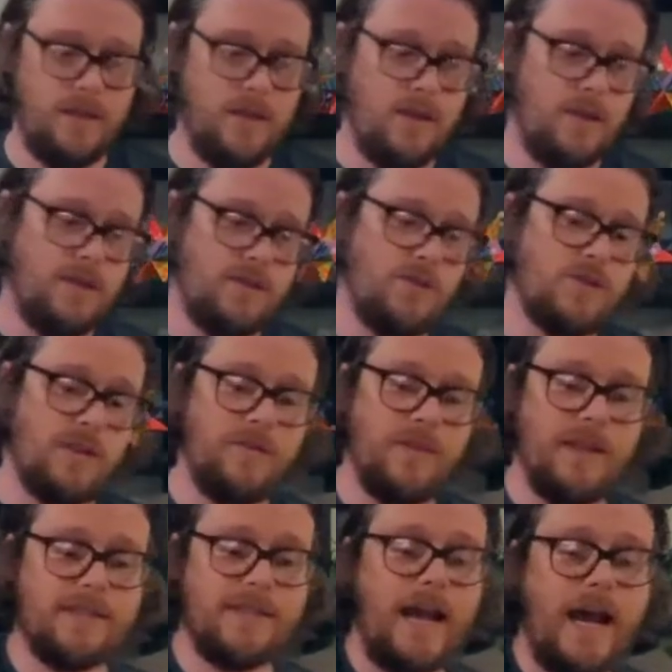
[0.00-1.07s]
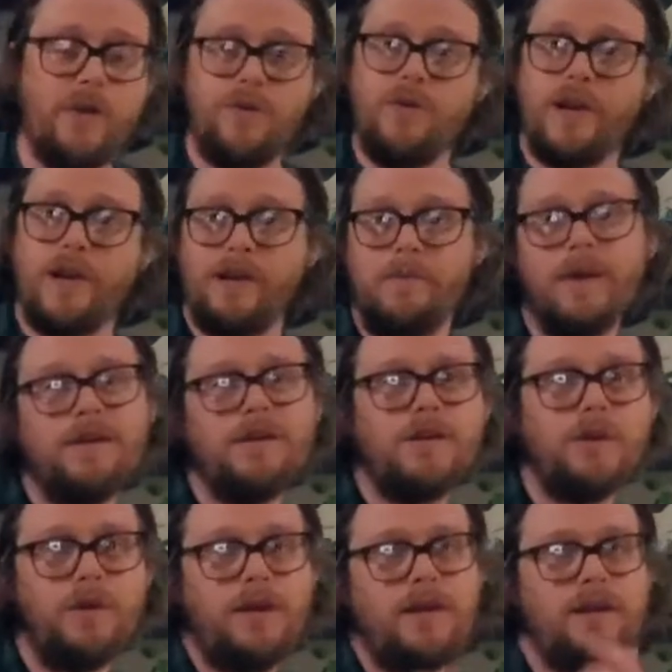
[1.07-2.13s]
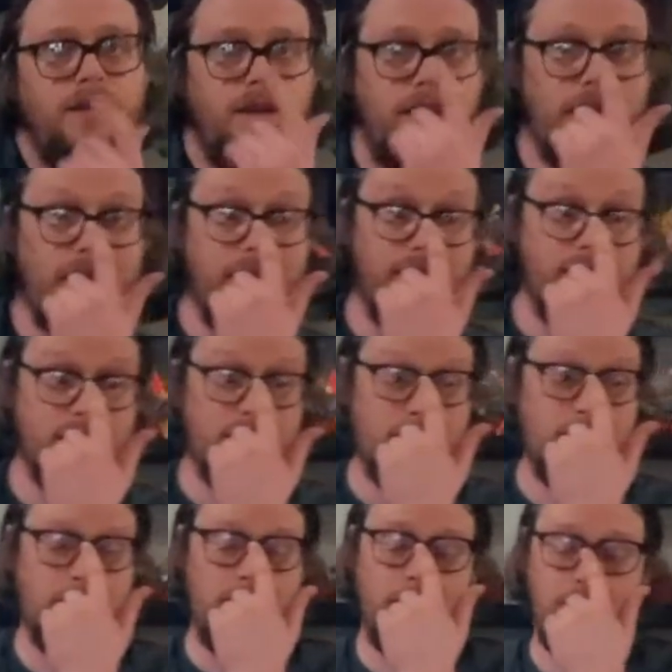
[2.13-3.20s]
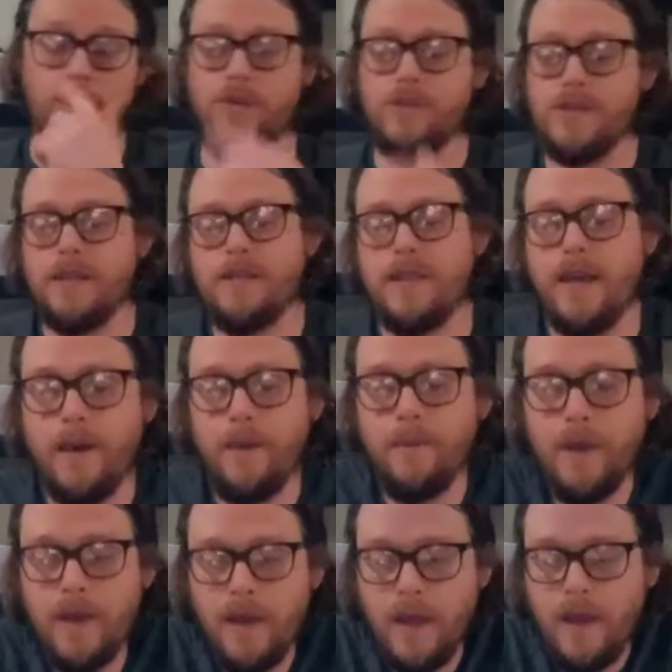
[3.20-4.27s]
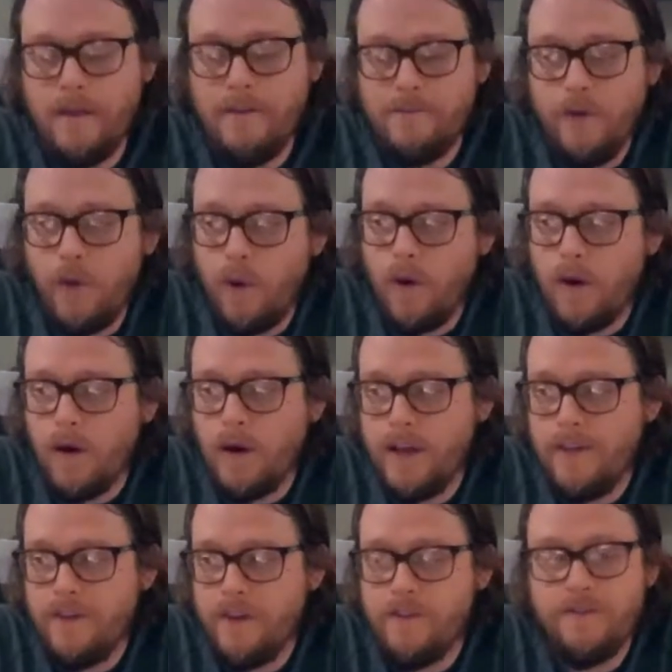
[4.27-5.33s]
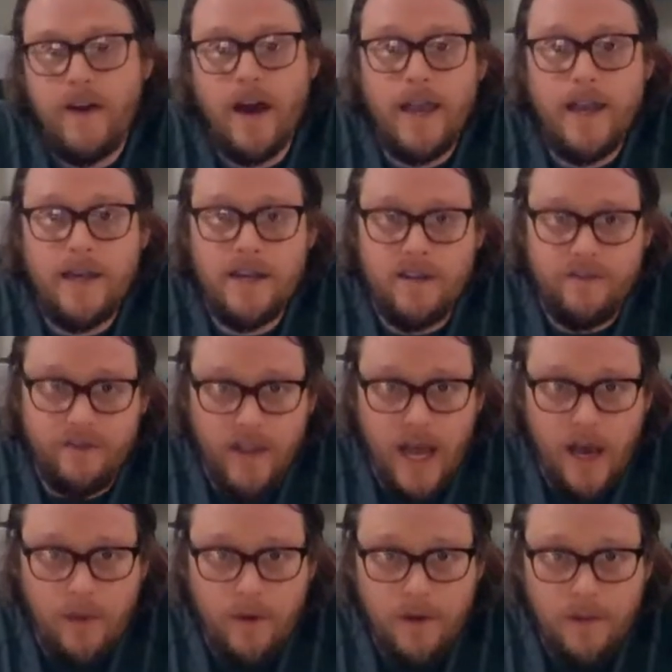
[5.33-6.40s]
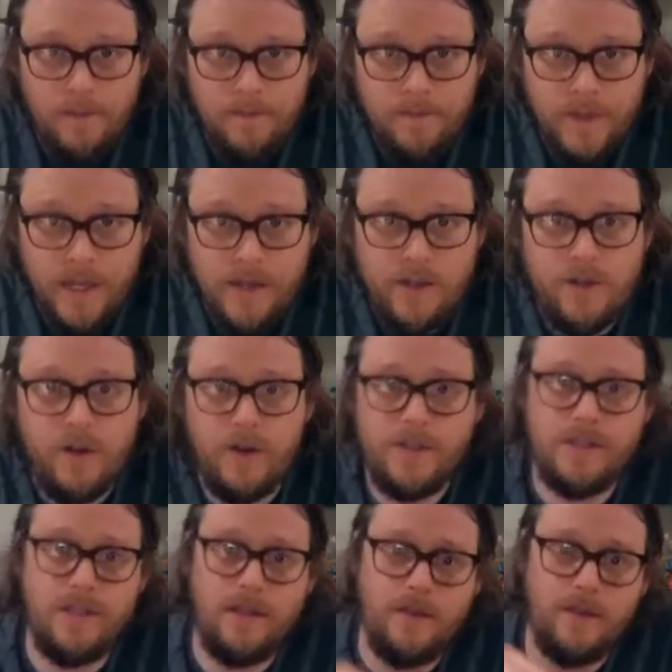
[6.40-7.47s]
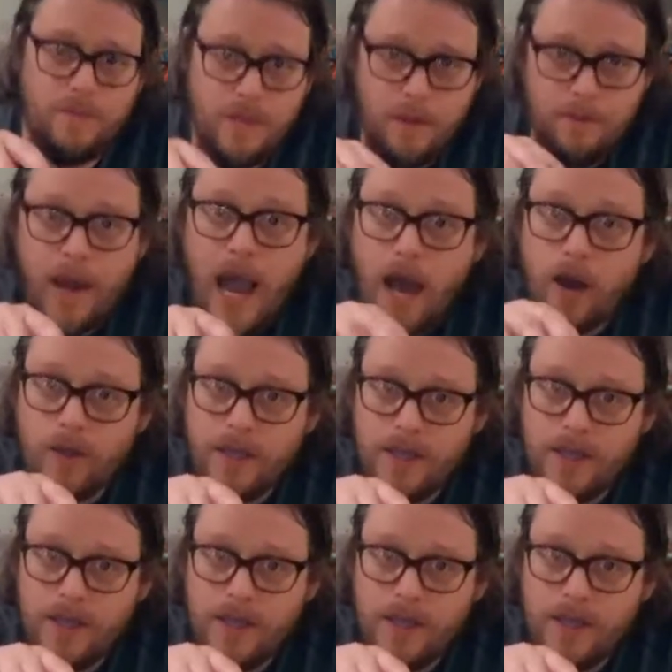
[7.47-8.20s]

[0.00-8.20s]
So some things that I would recommend doing is using them for if you find a flower and you notice that the pollen